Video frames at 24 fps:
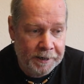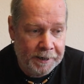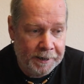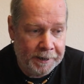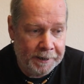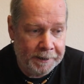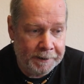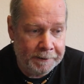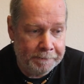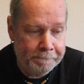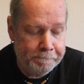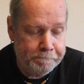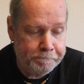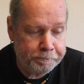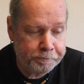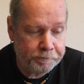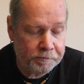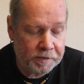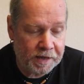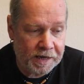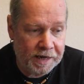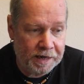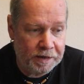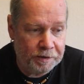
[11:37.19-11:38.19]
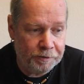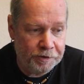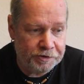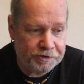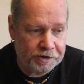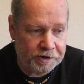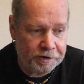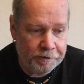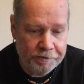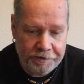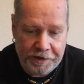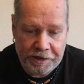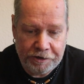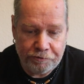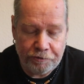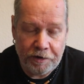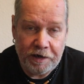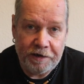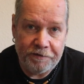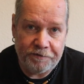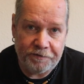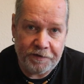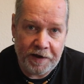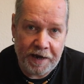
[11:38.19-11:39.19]
which I don't think is
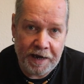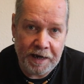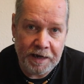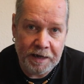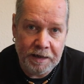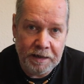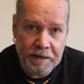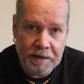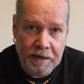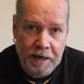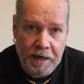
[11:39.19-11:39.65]
really fair.